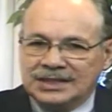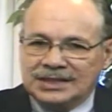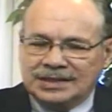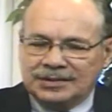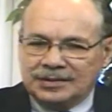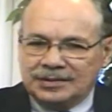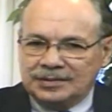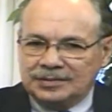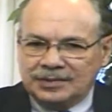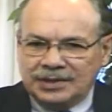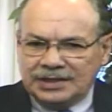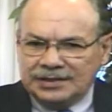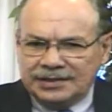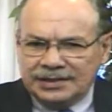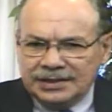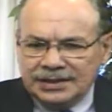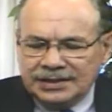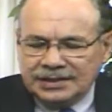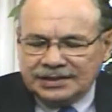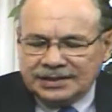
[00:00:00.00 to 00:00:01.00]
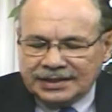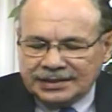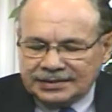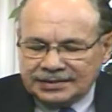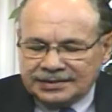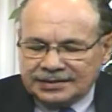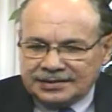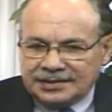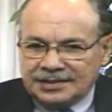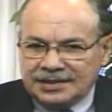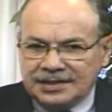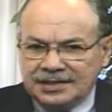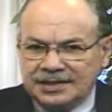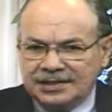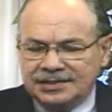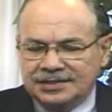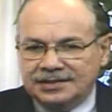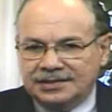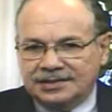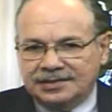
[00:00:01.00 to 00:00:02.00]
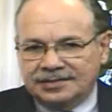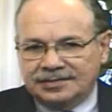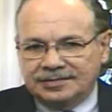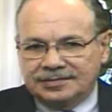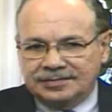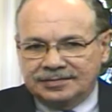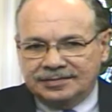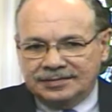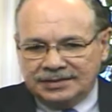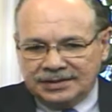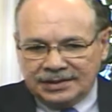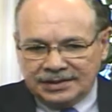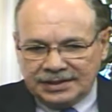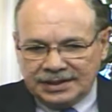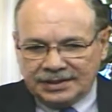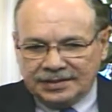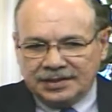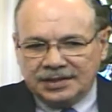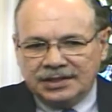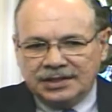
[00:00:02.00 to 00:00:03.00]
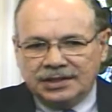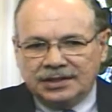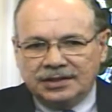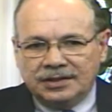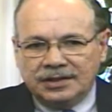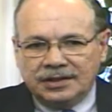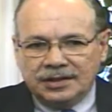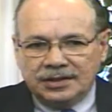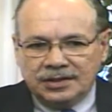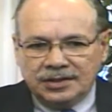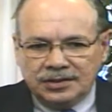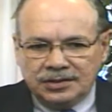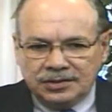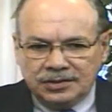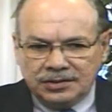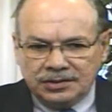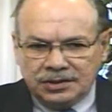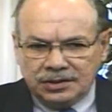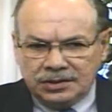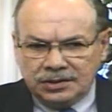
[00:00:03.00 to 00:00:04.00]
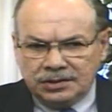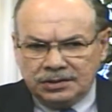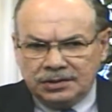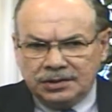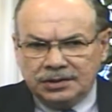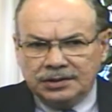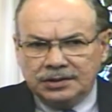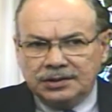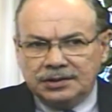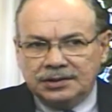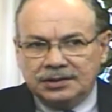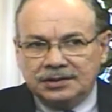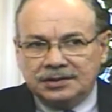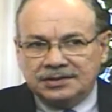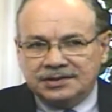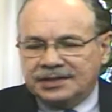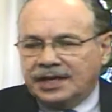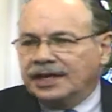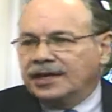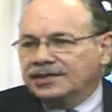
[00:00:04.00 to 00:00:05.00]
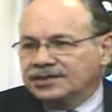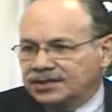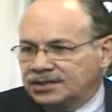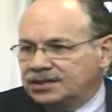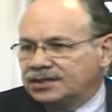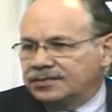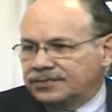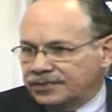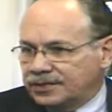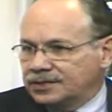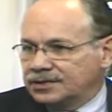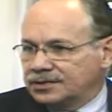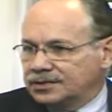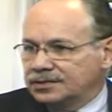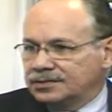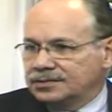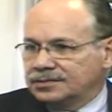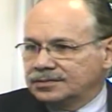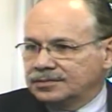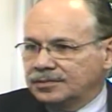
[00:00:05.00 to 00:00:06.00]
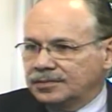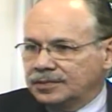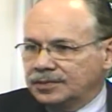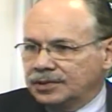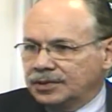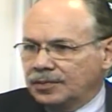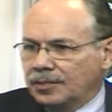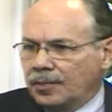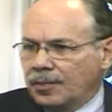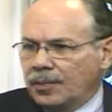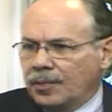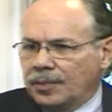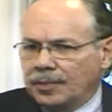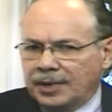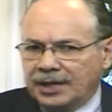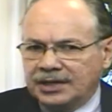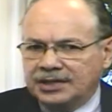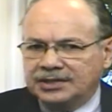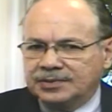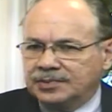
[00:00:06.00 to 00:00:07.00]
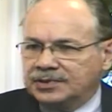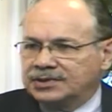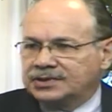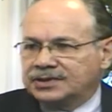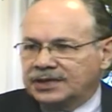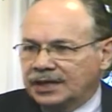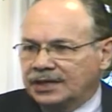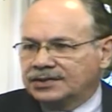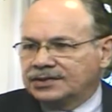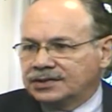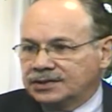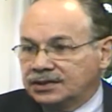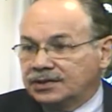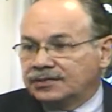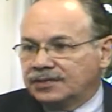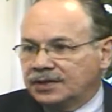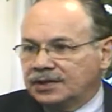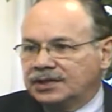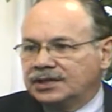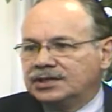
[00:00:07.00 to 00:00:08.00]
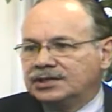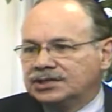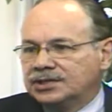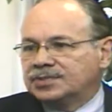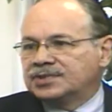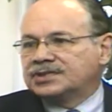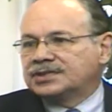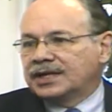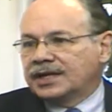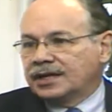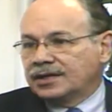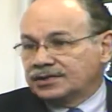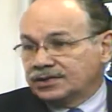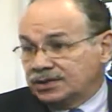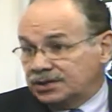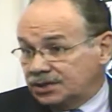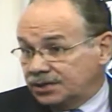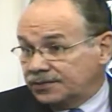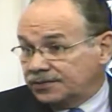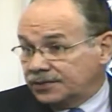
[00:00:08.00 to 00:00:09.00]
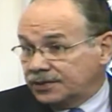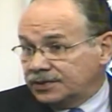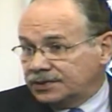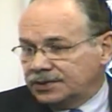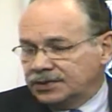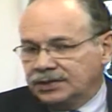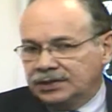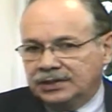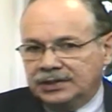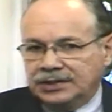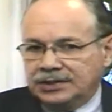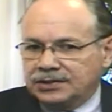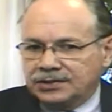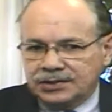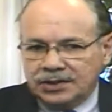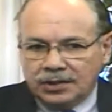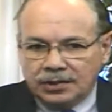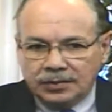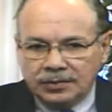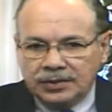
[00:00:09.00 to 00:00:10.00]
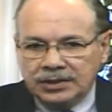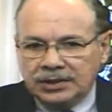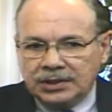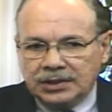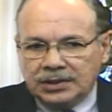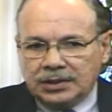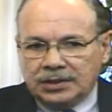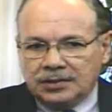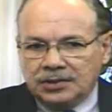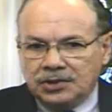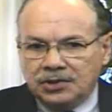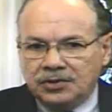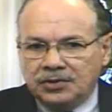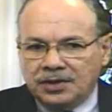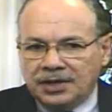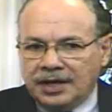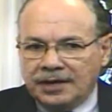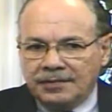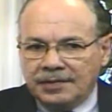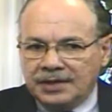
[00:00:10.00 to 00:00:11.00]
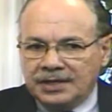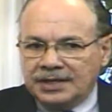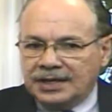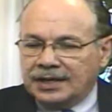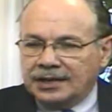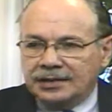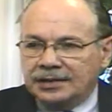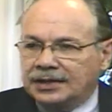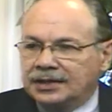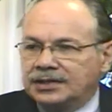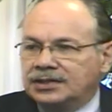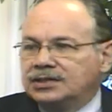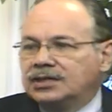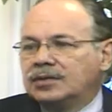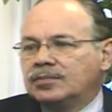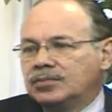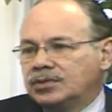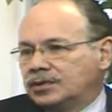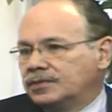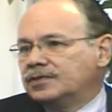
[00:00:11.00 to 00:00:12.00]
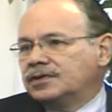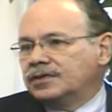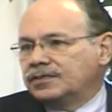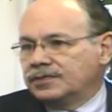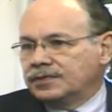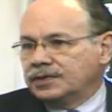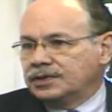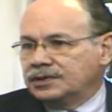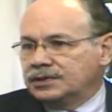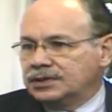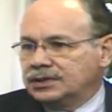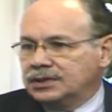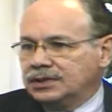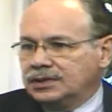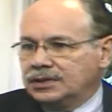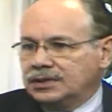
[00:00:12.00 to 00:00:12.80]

Uh, well, I think that this is again, you, you, you, styles are different. Right. You know, management styles are different. Leadership styles are different. Right. So uh, you could have any any number of different